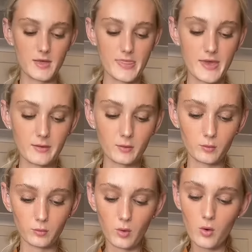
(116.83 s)
And then
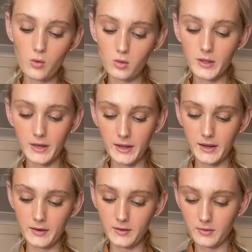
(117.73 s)
roll it
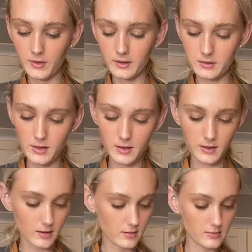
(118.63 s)
in and like tuck
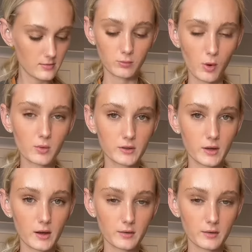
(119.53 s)
in, roll and tuck.